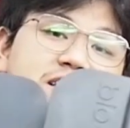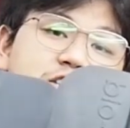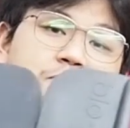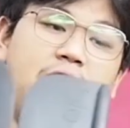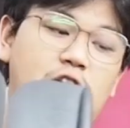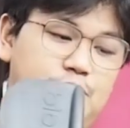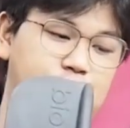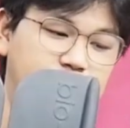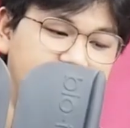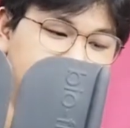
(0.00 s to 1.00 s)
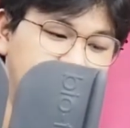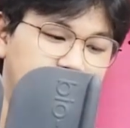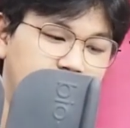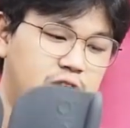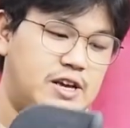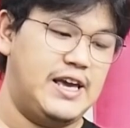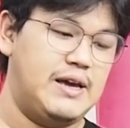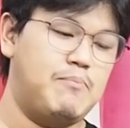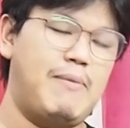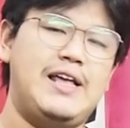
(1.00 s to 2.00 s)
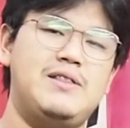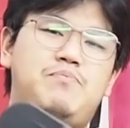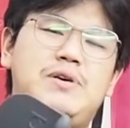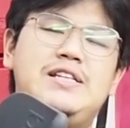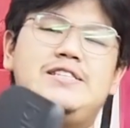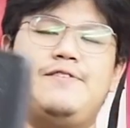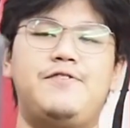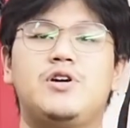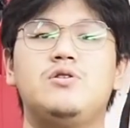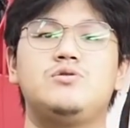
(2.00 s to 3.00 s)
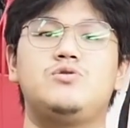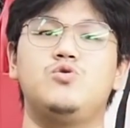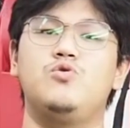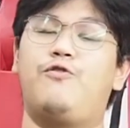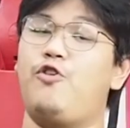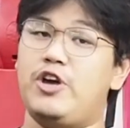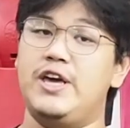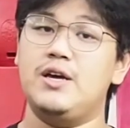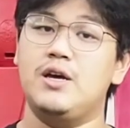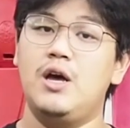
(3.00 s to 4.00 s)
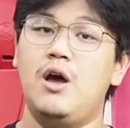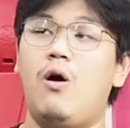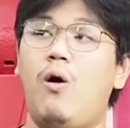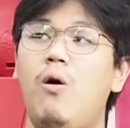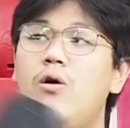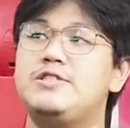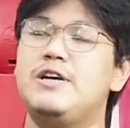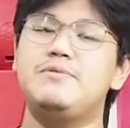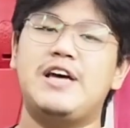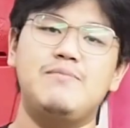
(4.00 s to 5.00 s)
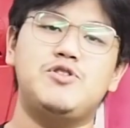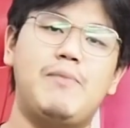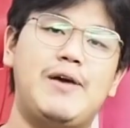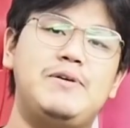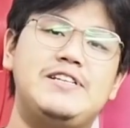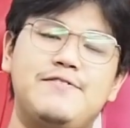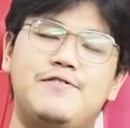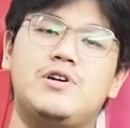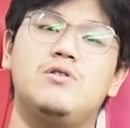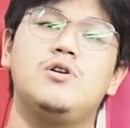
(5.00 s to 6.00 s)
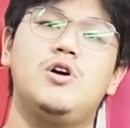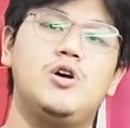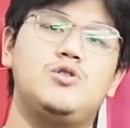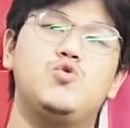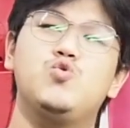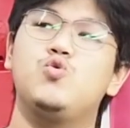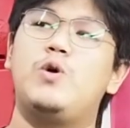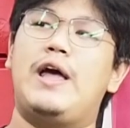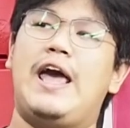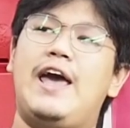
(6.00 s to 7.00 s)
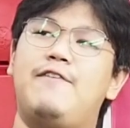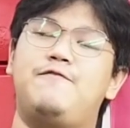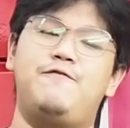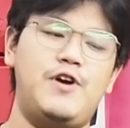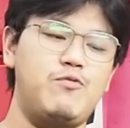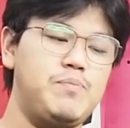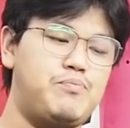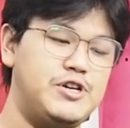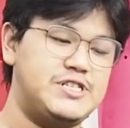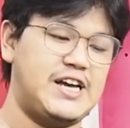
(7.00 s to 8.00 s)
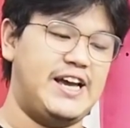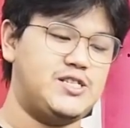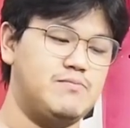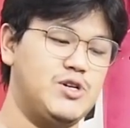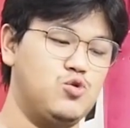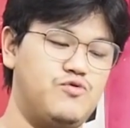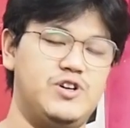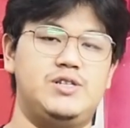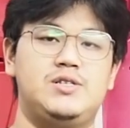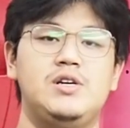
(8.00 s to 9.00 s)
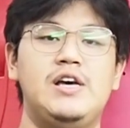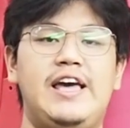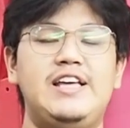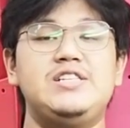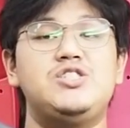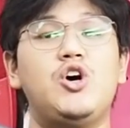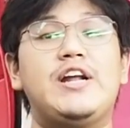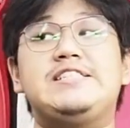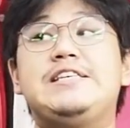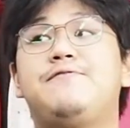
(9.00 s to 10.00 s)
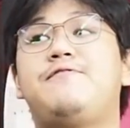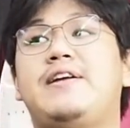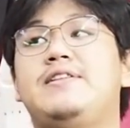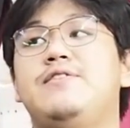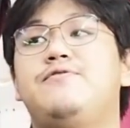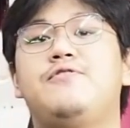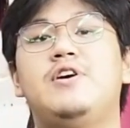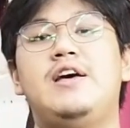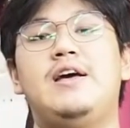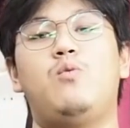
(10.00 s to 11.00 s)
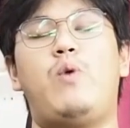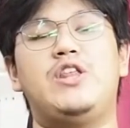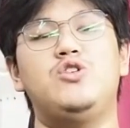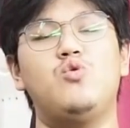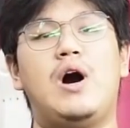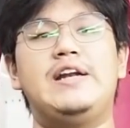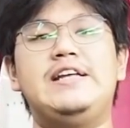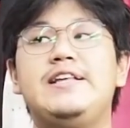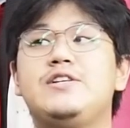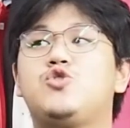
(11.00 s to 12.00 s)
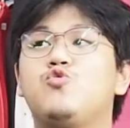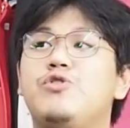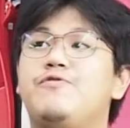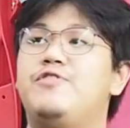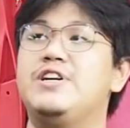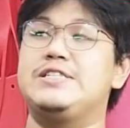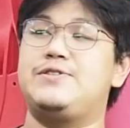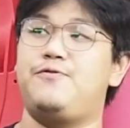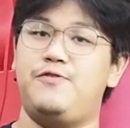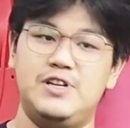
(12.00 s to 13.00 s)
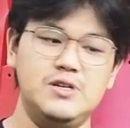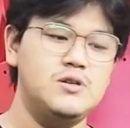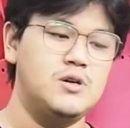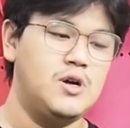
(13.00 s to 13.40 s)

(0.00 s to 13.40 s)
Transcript: in this pair of fins, okay, might be difficult to frog kick, or sometimes might be difficult to have very precise maneuvers. It is not as effective when you are needing to reverse fin,